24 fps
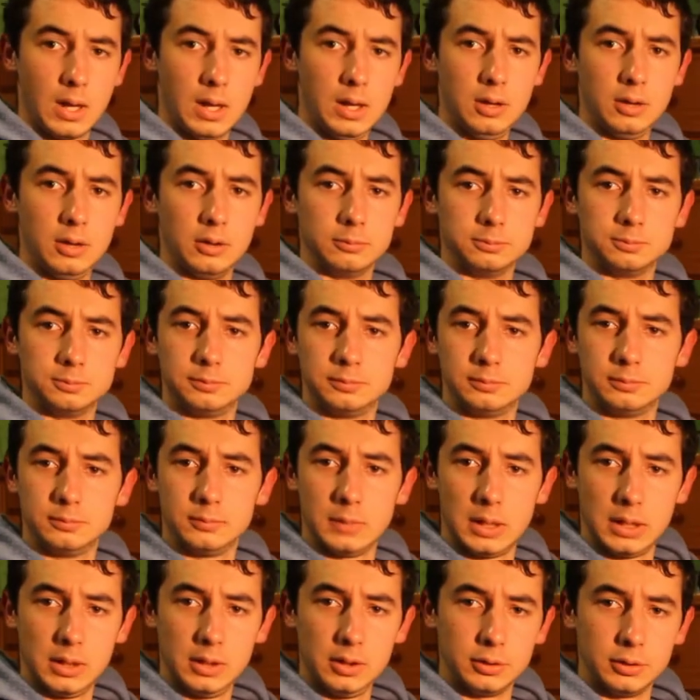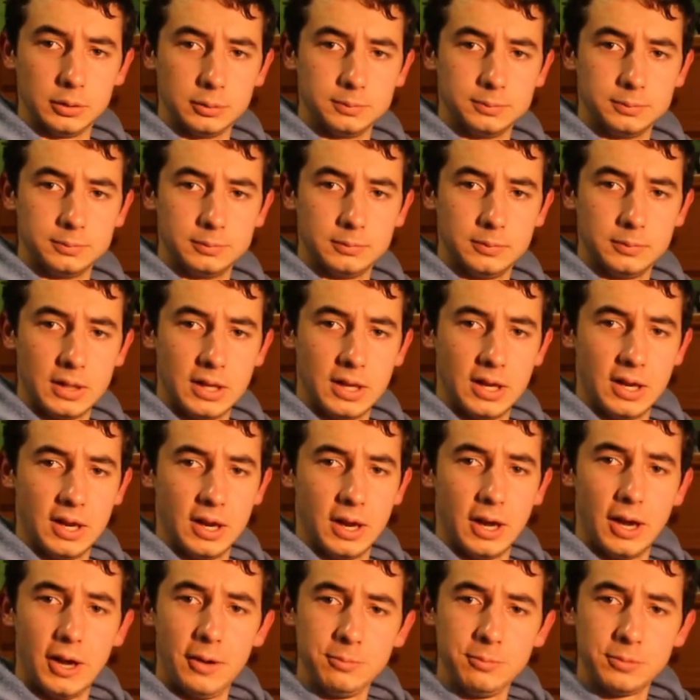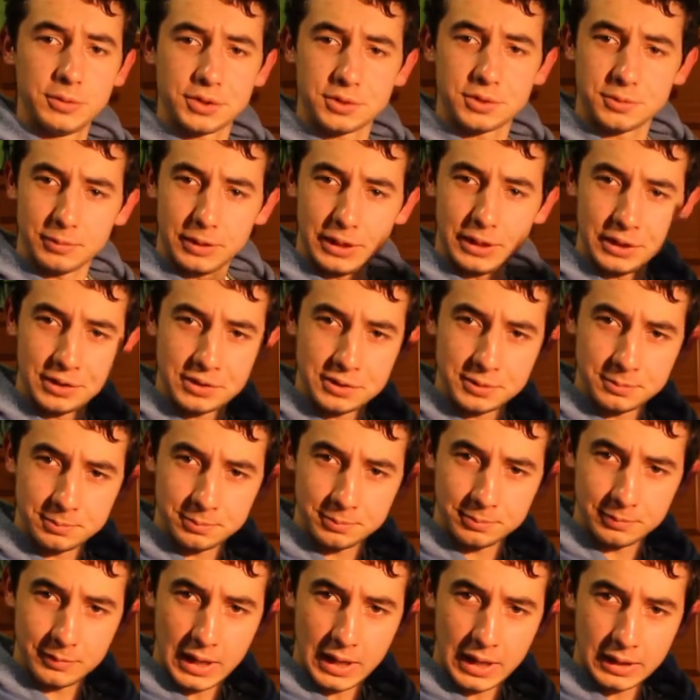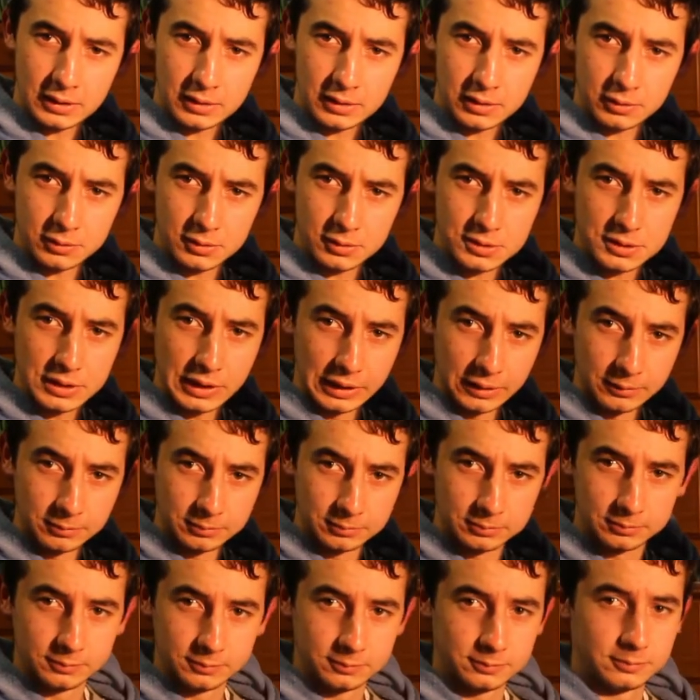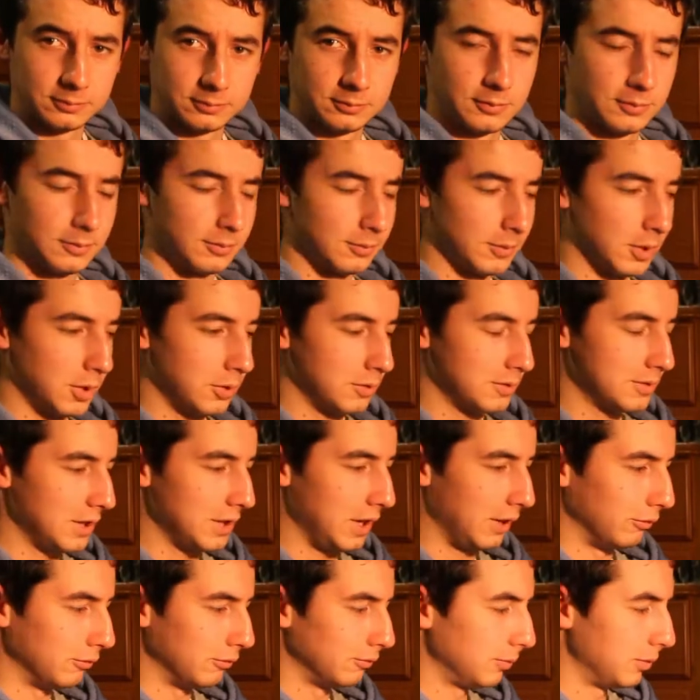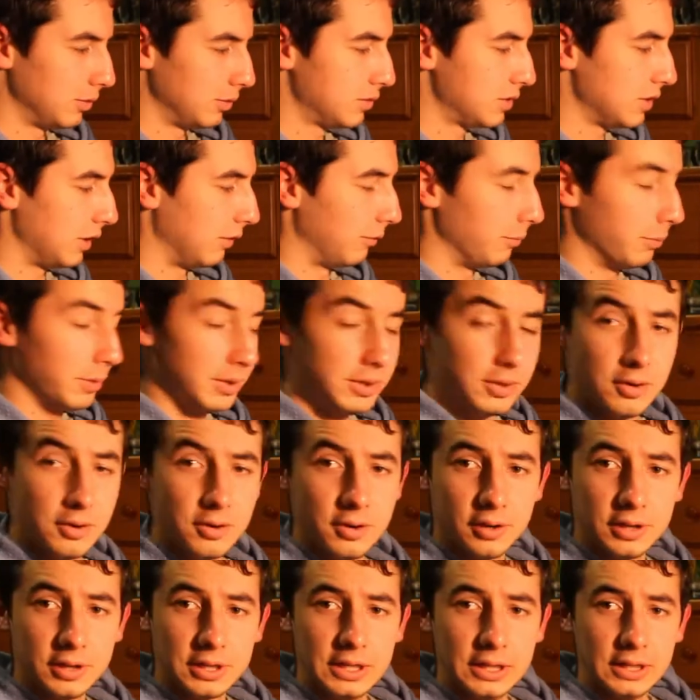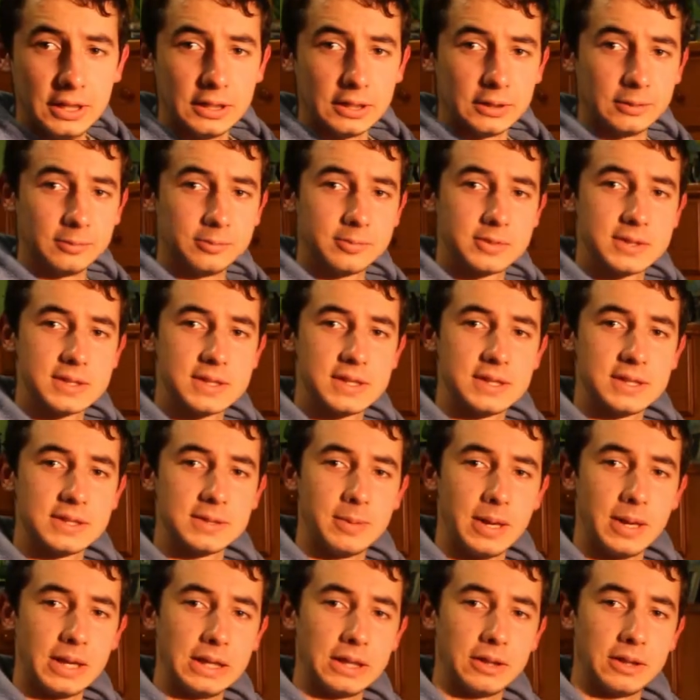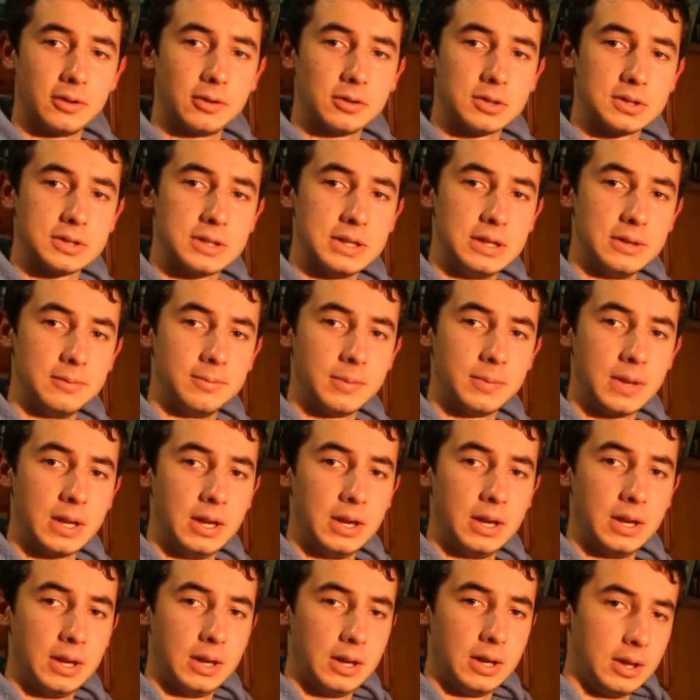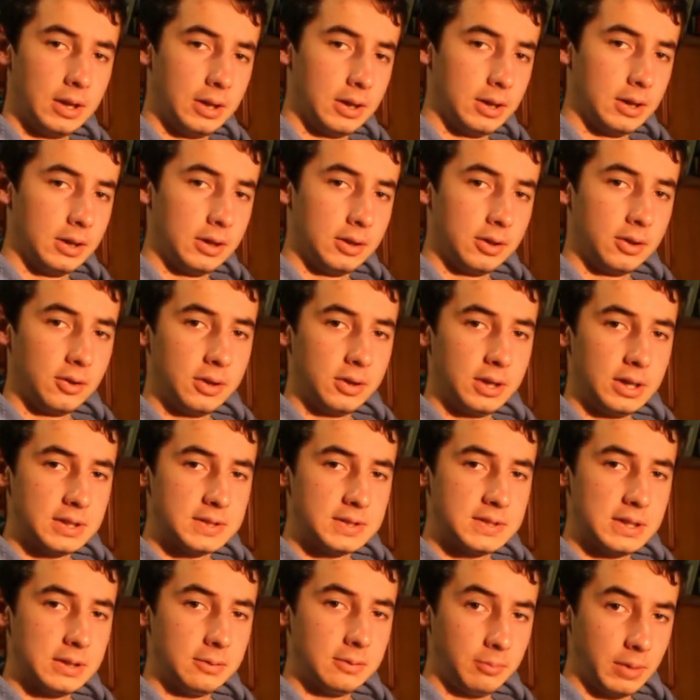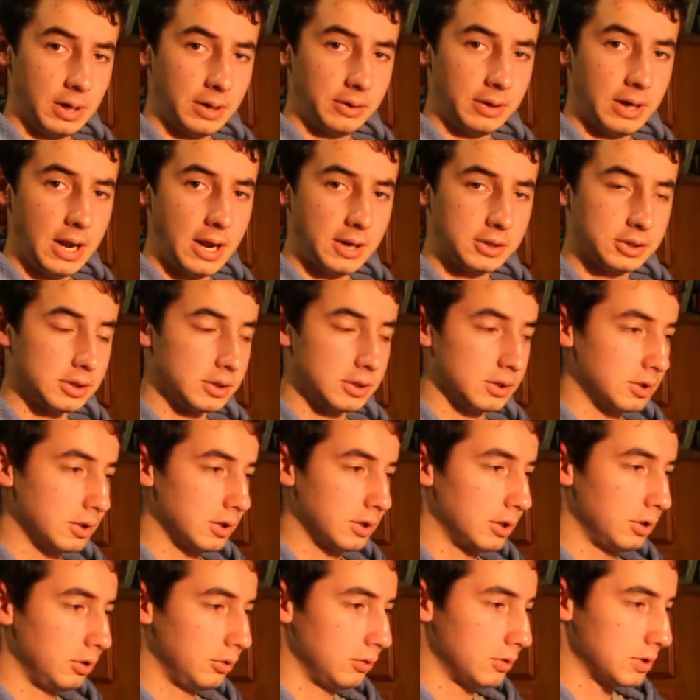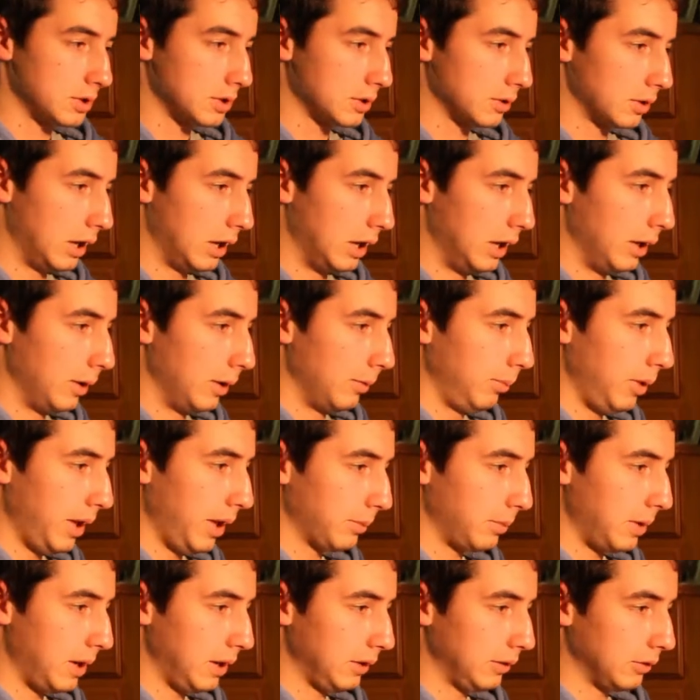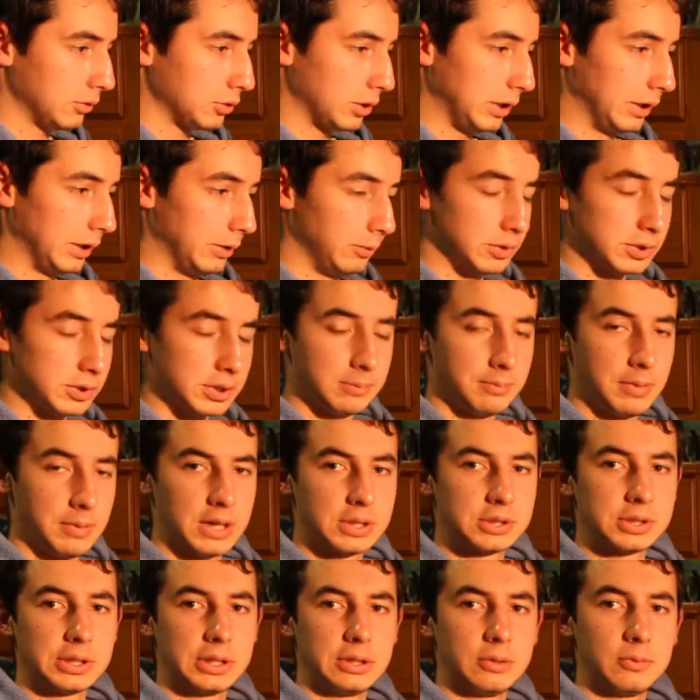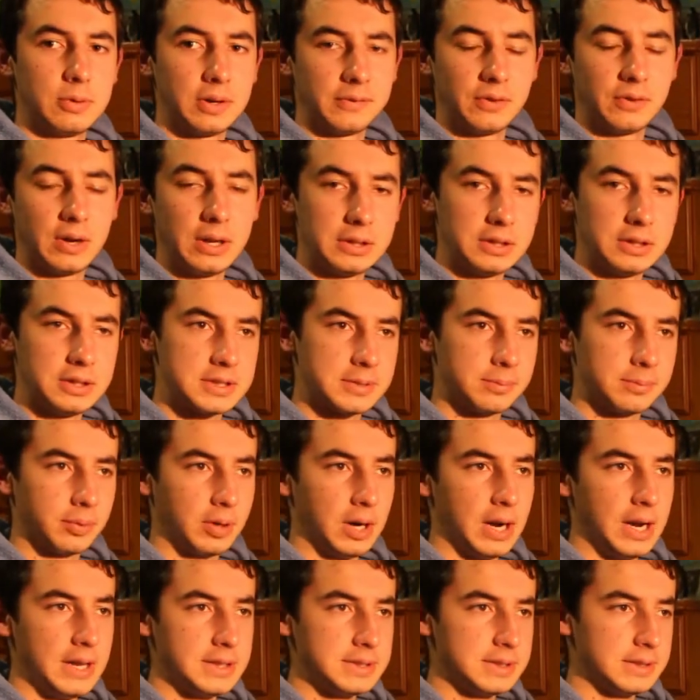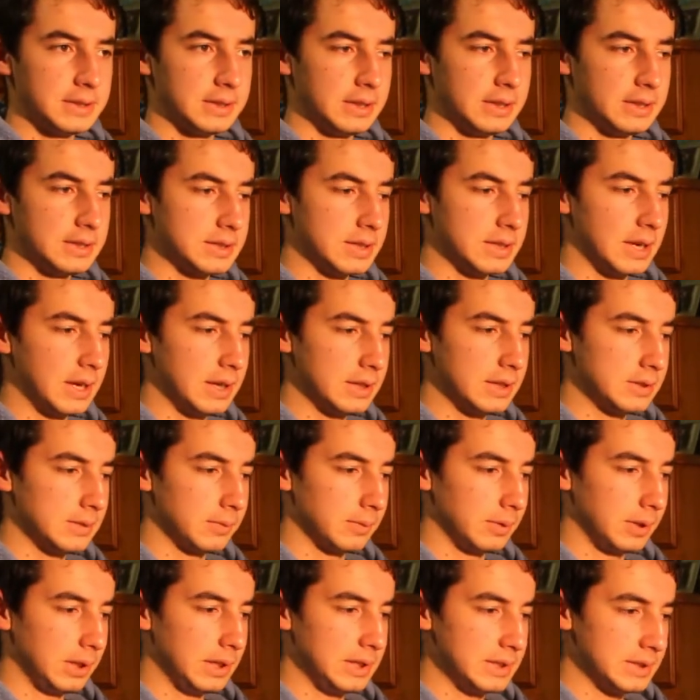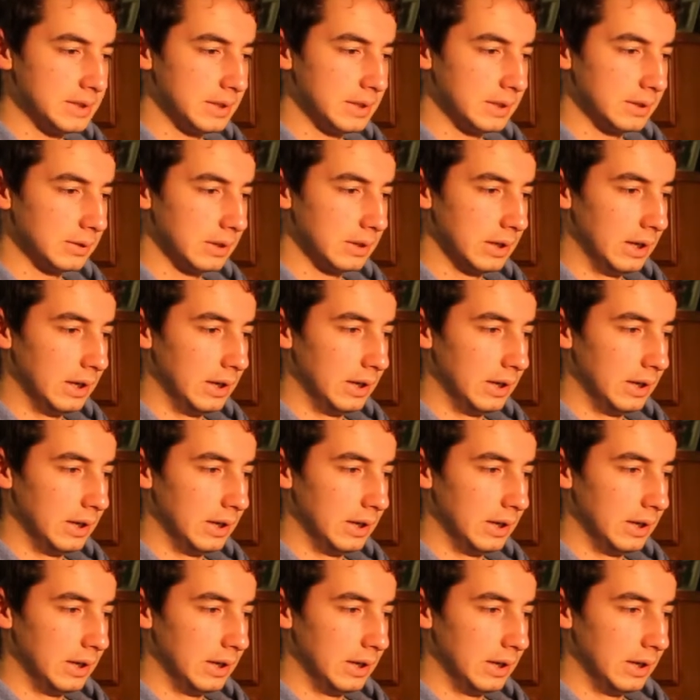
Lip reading: Oh, hello. I'm just reading some Agatha Christie. Good stuff, good stuff. But you're not here to see some Agatha Christie. You're here to see my reaction to the newest Black Panther trailer, which I'm actually quite frankly surprised that they decided to release it